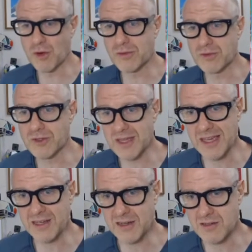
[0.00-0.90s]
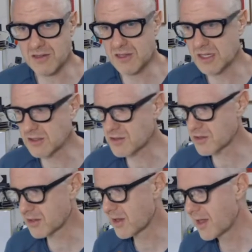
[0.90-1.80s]
and over again, and it's clean.
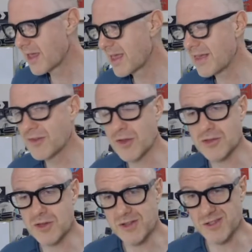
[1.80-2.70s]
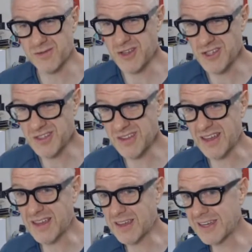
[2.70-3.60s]
So even though it's not as efficient
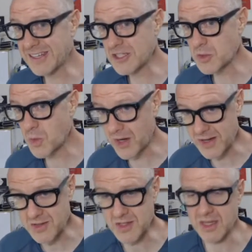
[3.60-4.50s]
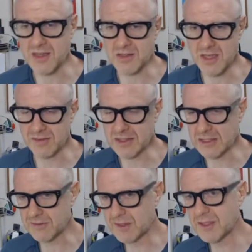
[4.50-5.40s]
uh, energy-wise as having an
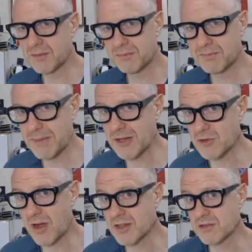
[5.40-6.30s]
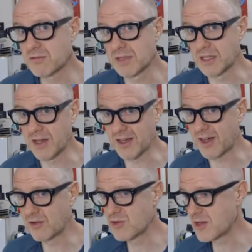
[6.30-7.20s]
E V, battery, I still really like
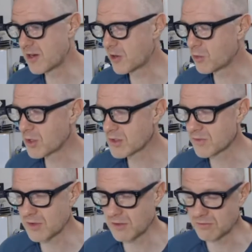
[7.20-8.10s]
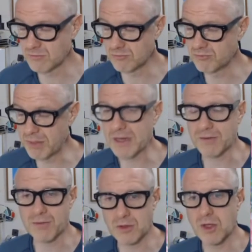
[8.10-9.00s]
hydrogen, and it works for, better
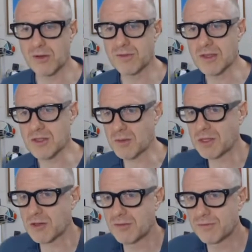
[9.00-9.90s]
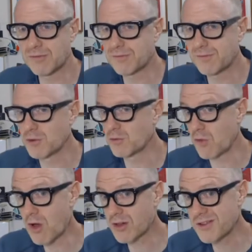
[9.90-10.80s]
for a lot of things. I mean, you can fuel
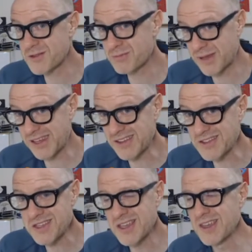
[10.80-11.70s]
rockets, planes,